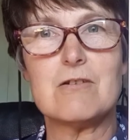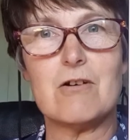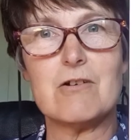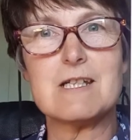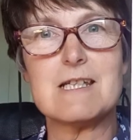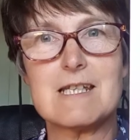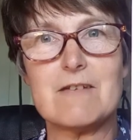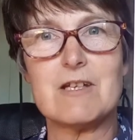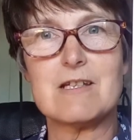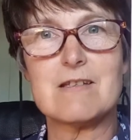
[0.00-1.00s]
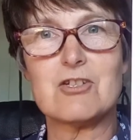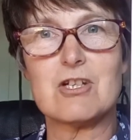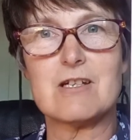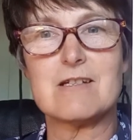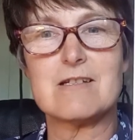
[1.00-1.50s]
God is giving to the
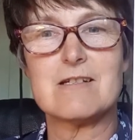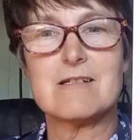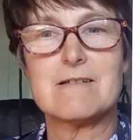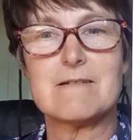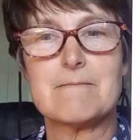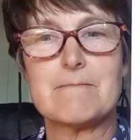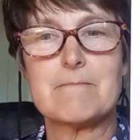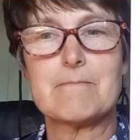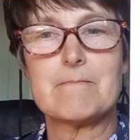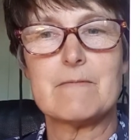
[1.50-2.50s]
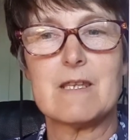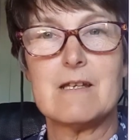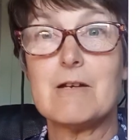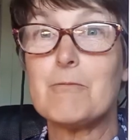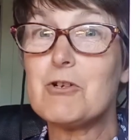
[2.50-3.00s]
church.
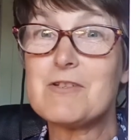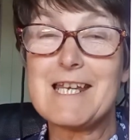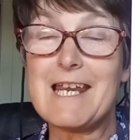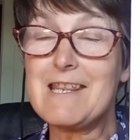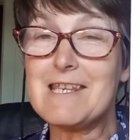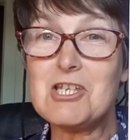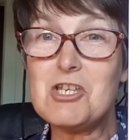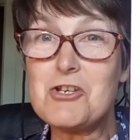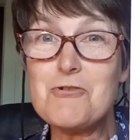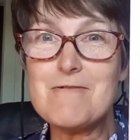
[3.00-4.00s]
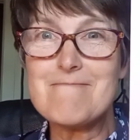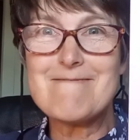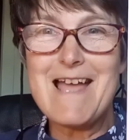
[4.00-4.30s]
We're not saying anything new.